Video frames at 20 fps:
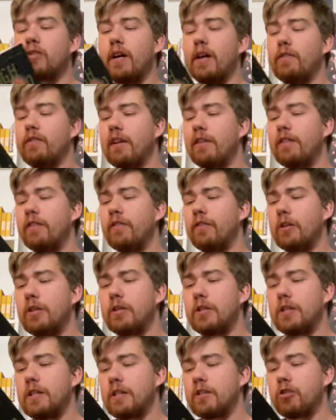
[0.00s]
I read the
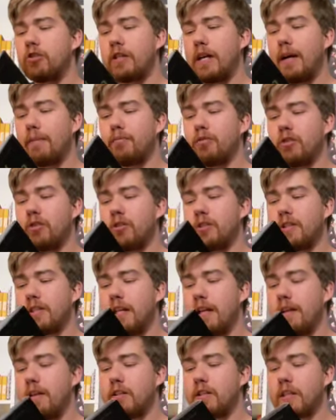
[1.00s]
first six chapters
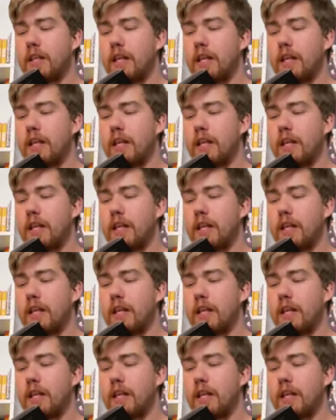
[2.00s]
and it's